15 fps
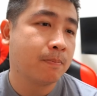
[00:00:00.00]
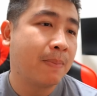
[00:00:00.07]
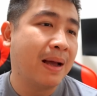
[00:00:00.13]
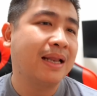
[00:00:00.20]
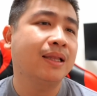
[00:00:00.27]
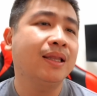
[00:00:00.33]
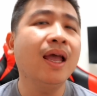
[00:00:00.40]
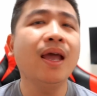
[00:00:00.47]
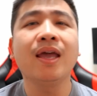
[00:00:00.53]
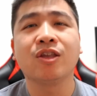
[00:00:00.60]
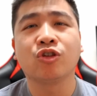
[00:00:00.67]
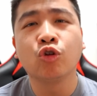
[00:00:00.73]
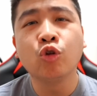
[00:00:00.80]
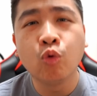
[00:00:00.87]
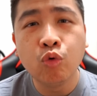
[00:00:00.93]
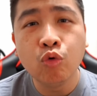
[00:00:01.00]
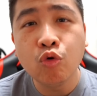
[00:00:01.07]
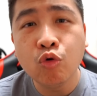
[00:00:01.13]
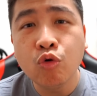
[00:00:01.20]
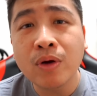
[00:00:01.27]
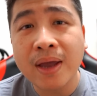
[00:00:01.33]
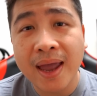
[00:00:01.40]
But the thing is,
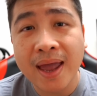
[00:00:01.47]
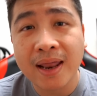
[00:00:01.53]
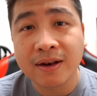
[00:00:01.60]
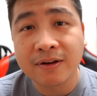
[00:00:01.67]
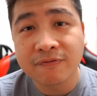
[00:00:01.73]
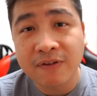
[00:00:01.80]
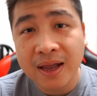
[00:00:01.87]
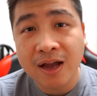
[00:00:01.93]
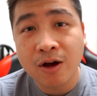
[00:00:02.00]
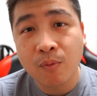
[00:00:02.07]
who can find